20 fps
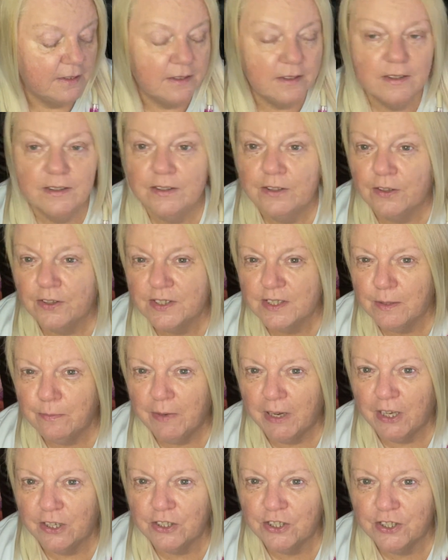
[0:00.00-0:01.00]
Not so
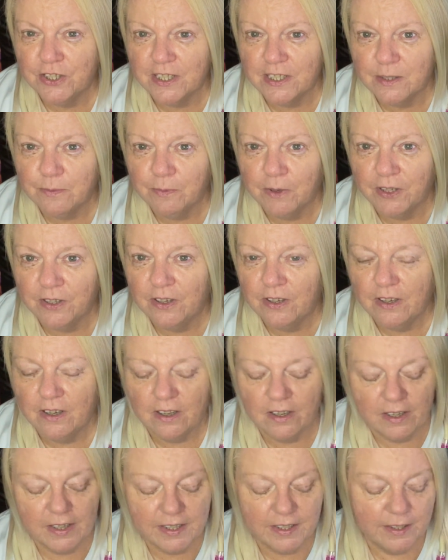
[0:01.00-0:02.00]
much this one.
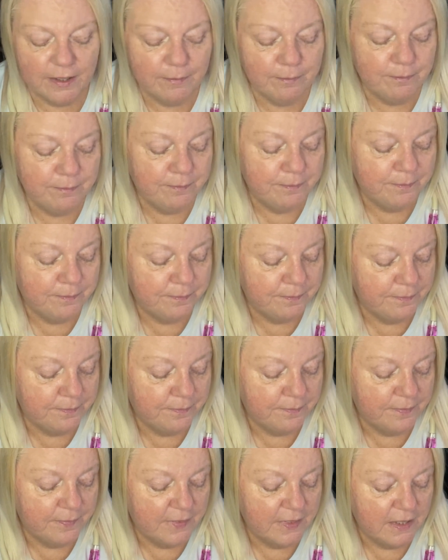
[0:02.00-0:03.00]
I um,
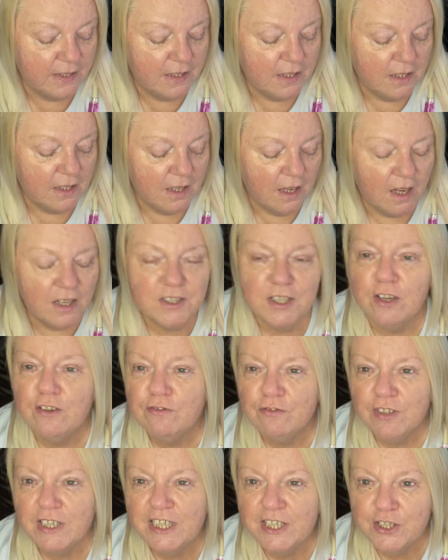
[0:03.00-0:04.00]
I
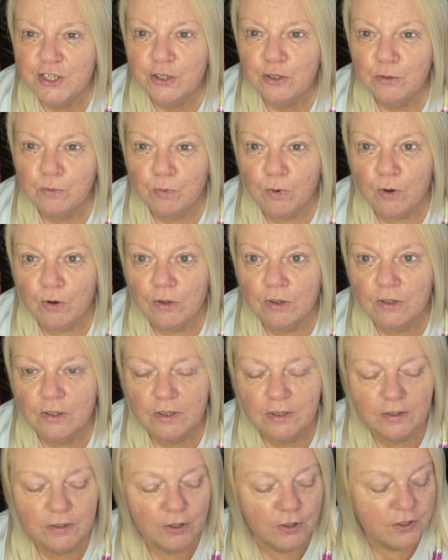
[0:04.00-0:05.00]
don't really do wool,
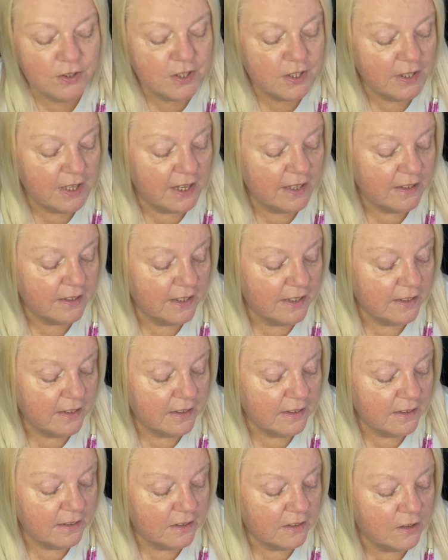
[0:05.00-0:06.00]
not to that
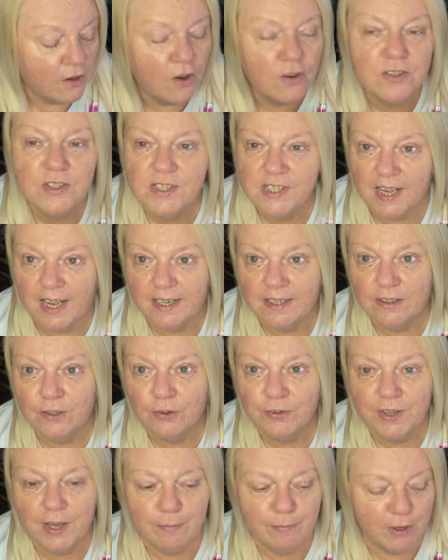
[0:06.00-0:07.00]
content,
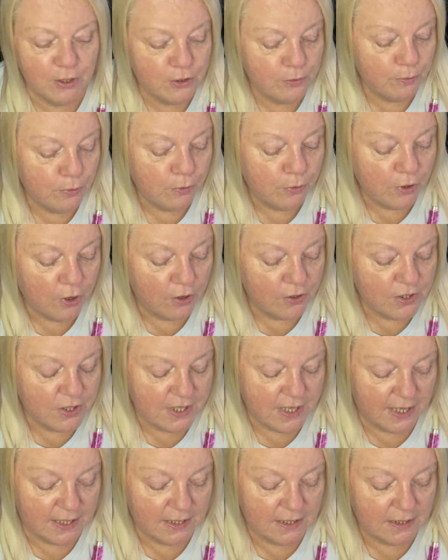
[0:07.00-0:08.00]
not that much wool
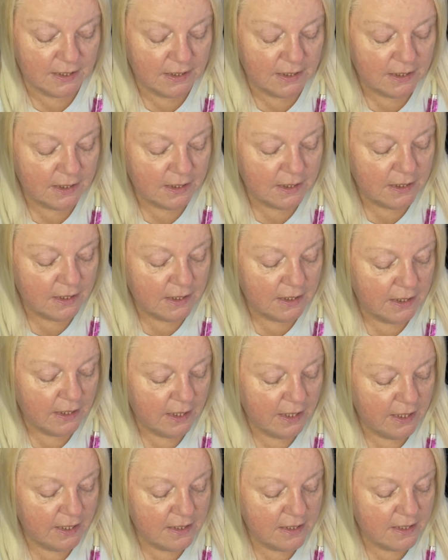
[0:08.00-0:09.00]
content.
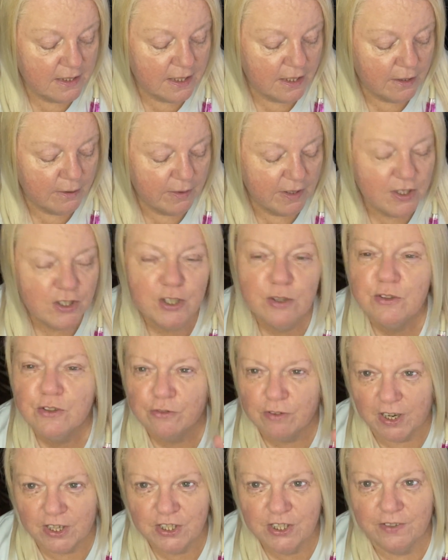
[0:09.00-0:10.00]
It uh, it's too
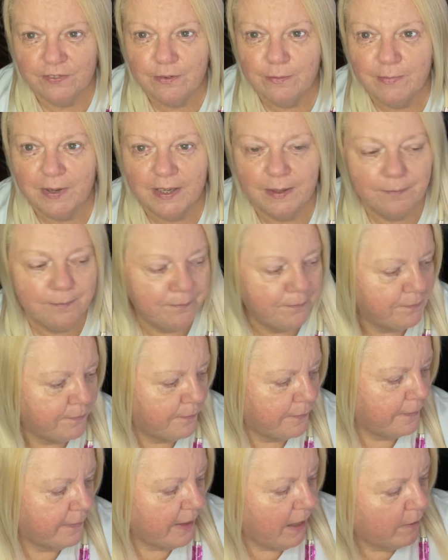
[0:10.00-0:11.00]
scratchy for me.
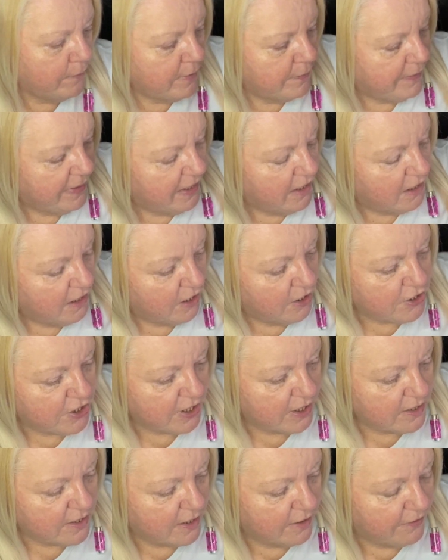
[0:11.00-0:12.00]
I'm a bit
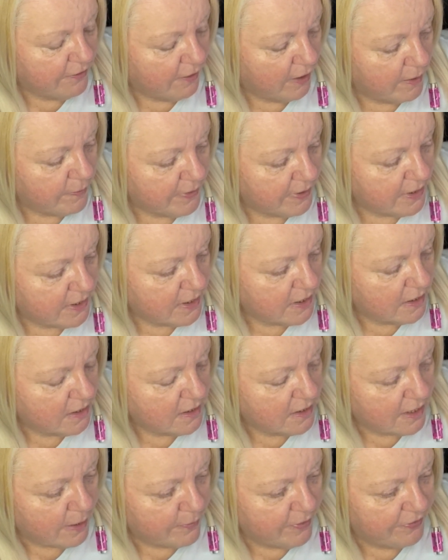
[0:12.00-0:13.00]
allergic to fibres,
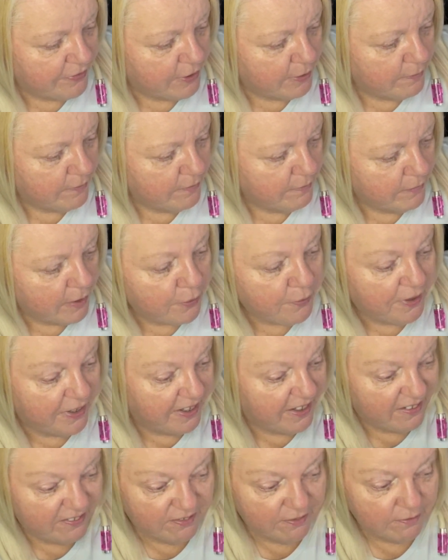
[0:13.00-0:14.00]
some of them, mohair,